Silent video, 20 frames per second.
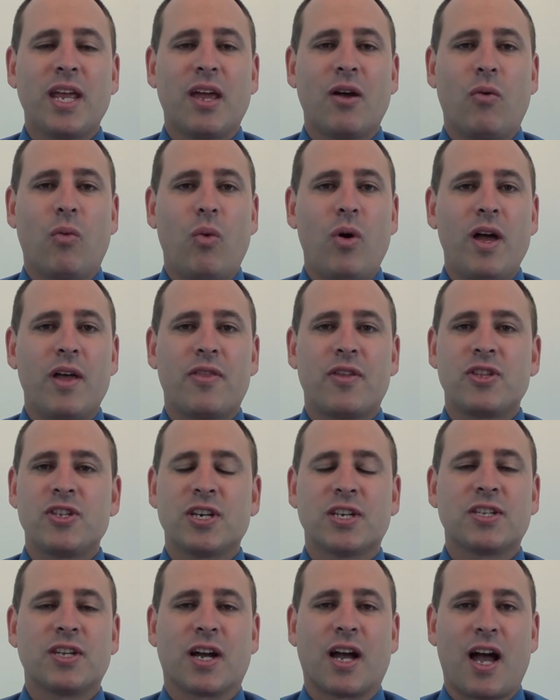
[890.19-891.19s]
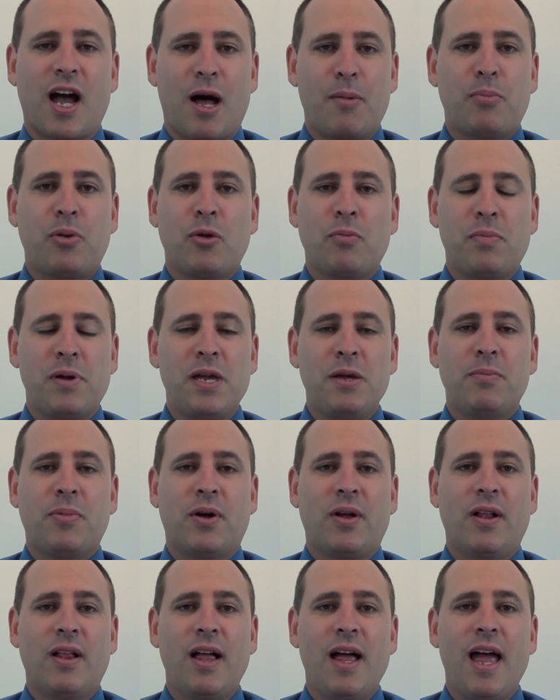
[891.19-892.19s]
it with just a couple
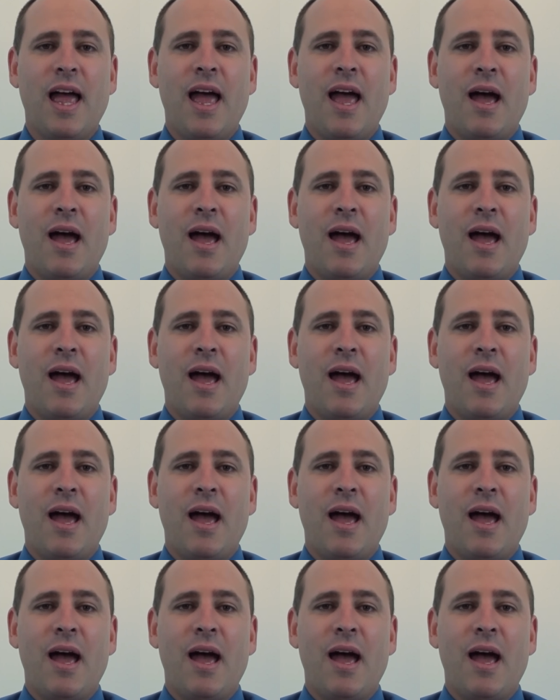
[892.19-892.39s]
people.